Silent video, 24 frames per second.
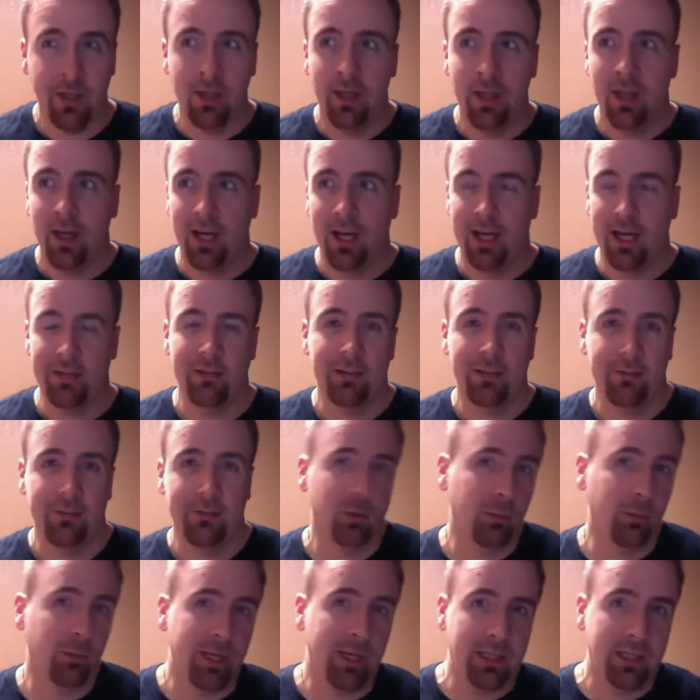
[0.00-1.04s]
I'd love to go
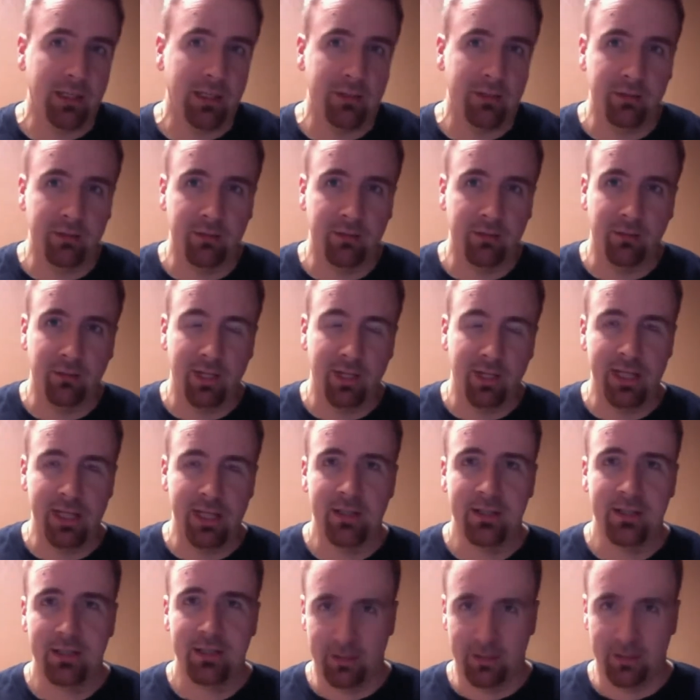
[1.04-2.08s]
back and edit it
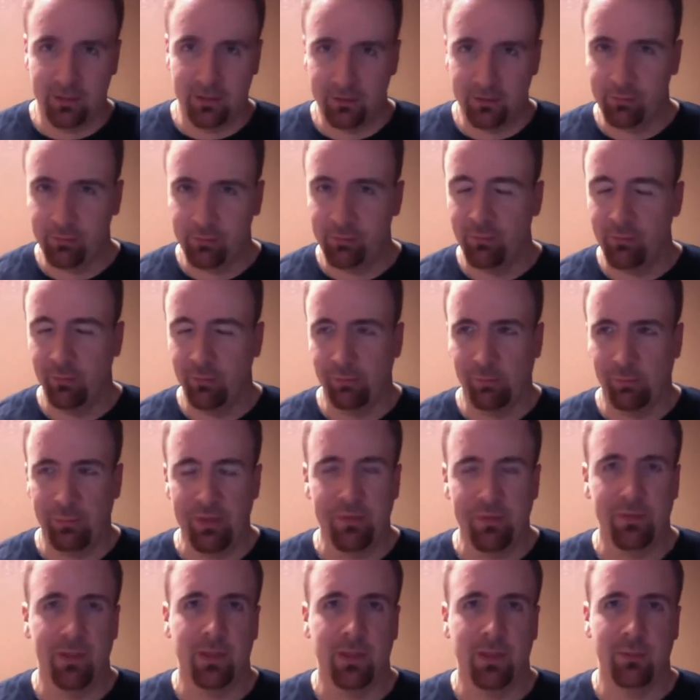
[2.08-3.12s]
and beef it
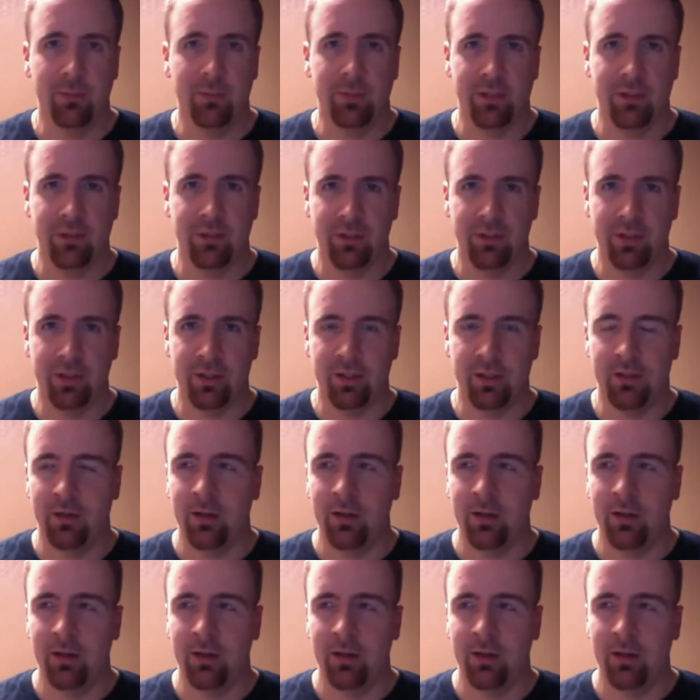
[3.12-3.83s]
up in here and there,